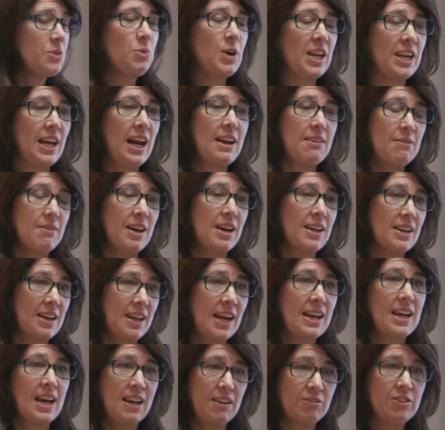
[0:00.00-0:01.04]
when I
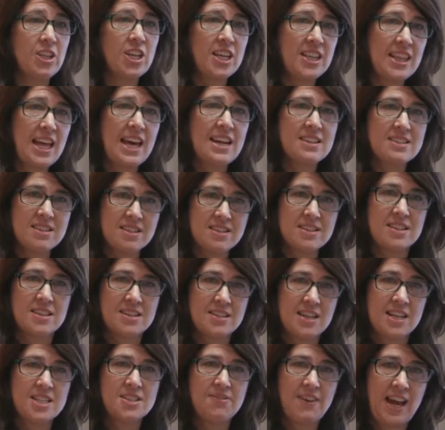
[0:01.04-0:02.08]
kind of look at that as a success